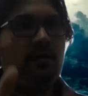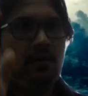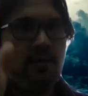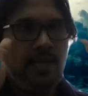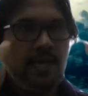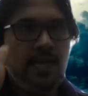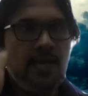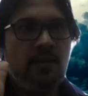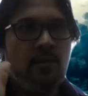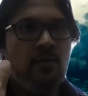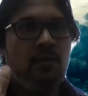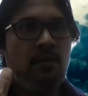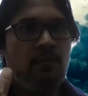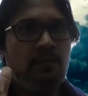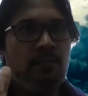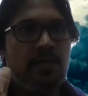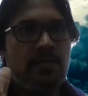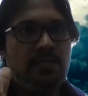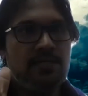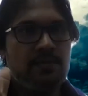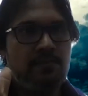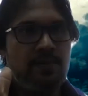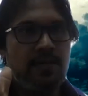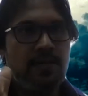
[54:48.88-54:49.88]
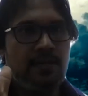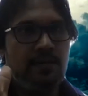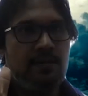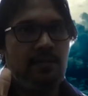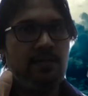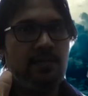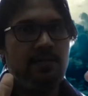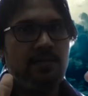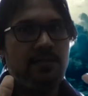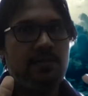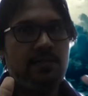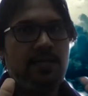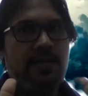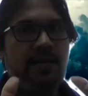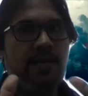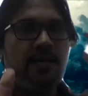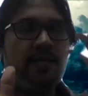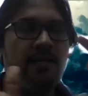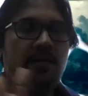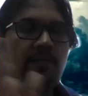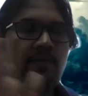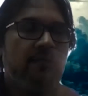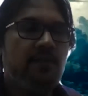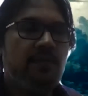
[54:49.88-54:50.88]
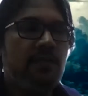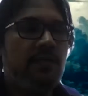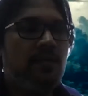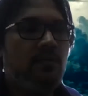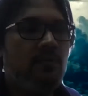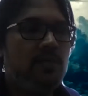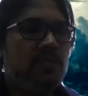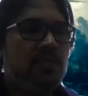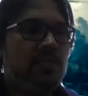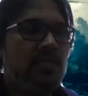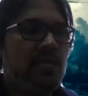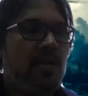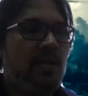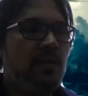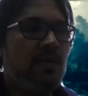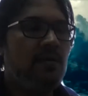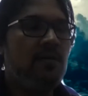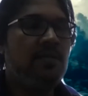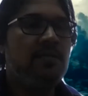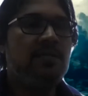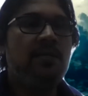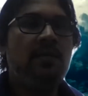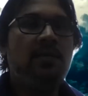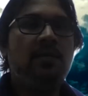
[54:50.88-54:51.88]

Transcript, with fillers: take your best practice and convert it to a standard It's a